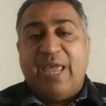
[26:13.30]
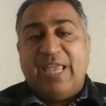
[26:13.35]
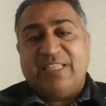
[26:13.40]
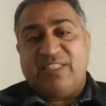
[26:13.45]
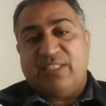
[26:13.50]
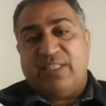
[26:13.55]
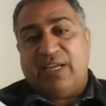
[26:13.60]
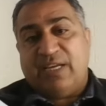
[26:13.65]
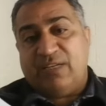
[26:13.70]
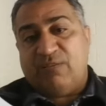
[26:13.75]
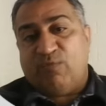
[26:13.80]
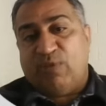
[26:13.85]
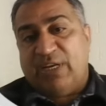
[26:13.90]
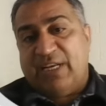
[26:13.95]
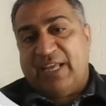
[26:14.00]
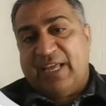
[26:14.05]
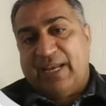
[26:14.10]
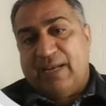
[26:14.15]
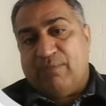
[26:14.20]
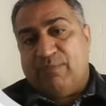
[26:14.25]
patch that
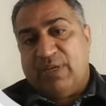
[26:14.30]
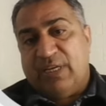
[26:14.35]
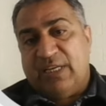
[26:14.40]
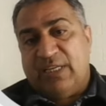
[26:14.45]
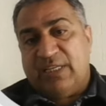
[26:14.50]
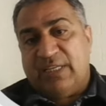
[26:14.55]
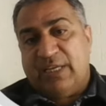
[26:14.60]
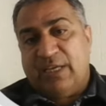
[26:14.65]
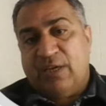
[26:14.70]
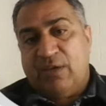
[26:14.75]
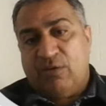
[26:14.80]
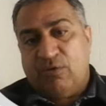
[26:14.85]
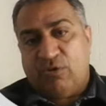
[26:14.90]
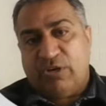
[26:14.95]
vulnerability.